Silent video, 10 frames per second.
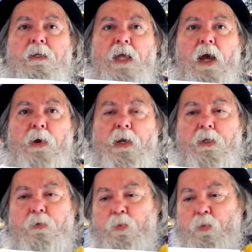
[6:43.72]
That way
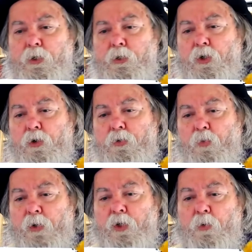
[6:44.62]
you don't
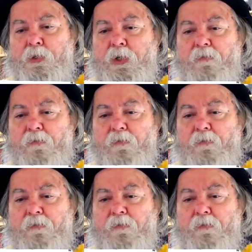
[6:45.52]
run the risk